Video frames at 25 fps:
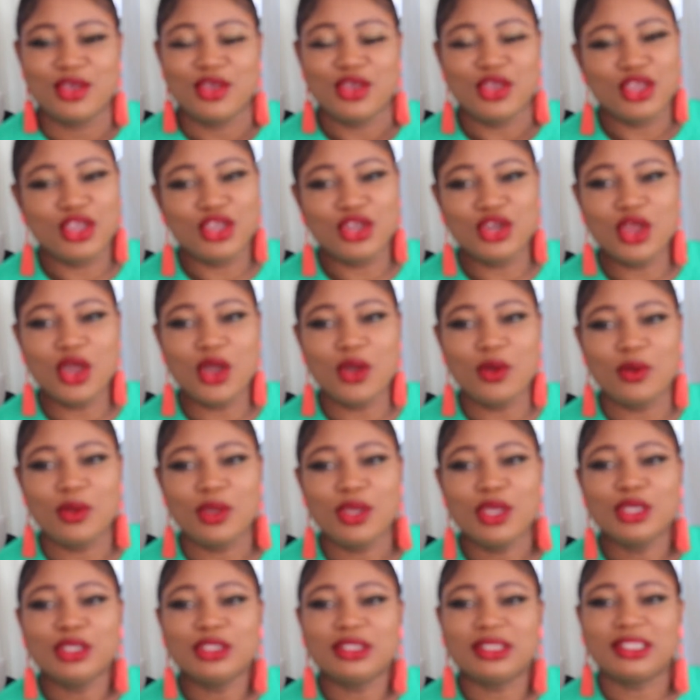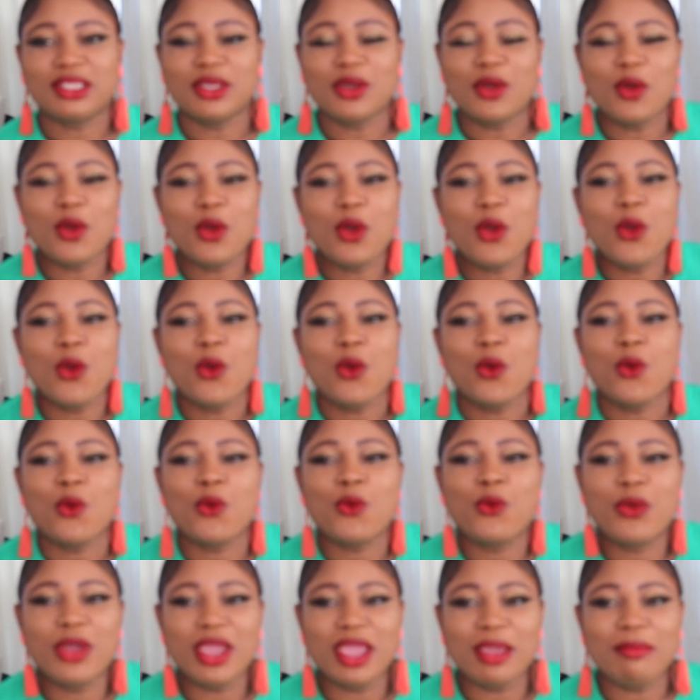You know, so
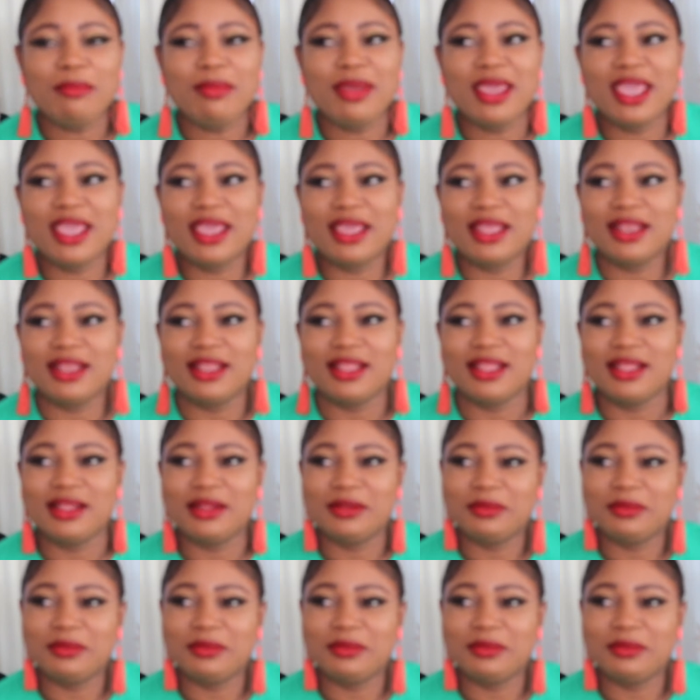women,